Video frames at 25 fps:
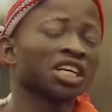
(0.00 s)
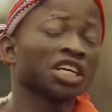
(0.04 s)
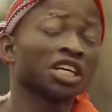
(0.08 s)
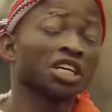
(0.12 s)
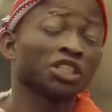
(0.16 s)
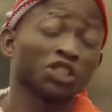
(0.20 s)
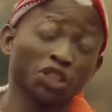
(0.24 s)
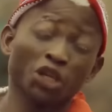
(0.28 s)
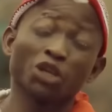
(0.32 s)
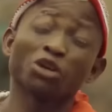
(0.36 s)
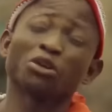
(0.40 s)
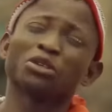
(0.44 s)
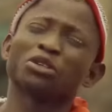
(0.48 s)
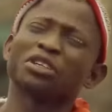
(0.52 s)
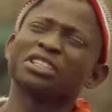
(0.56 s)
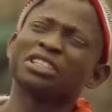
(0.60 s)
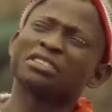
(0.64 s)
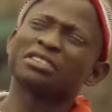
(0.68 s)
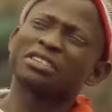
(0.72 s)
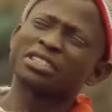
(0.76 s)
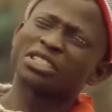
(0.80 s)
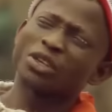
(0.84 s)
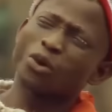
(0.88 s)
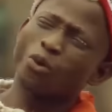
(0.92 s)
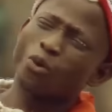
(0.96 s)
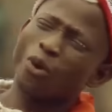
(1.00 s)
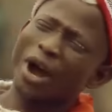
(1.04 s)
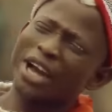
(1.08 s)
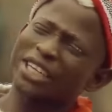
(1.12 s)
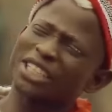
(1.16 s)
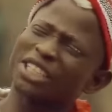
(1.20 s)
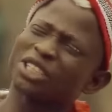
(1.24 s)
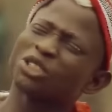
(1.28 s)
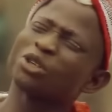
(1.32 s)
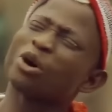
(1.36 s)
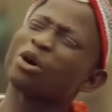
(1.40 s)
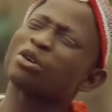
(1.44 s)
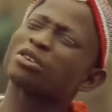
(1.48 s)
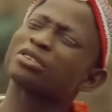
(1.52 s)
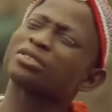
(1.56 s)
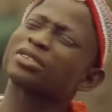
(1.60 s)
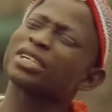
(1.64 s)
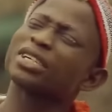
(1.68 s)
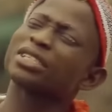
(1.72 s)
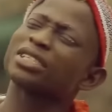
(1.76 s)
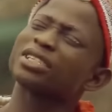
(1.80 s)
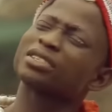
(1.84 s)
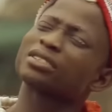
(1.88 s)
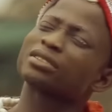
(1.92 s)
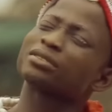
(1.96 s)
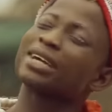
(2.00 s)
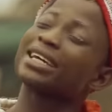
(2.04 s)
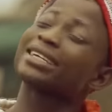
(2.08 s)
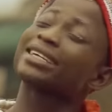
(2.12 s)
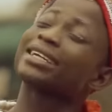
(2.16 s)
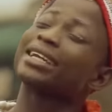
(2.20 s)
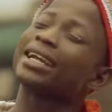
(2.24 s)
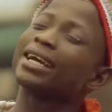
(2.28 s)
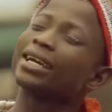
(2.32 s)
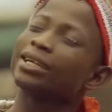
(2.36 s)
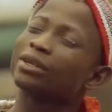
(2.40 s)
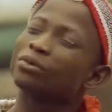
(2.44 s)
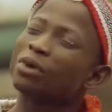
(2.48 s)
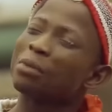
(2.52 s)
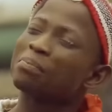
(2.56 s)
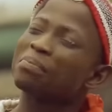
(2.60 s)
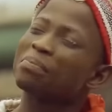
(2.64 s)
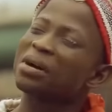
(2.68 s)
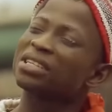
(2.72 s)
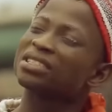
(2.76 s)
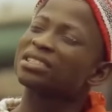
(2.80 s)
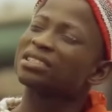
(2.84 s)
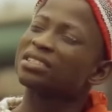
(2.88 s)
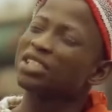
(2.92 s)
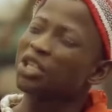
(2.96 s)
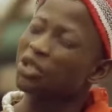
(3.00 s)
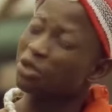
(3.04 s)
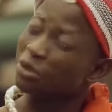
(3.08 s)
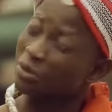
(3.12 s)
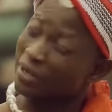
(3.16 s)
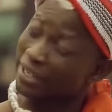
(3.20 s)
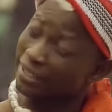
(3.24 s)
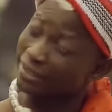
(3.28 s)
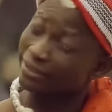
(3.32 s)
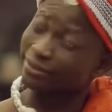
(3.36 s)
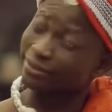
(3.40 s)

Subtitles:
Do you know the reason why the dog raises his right leg when passes a urine?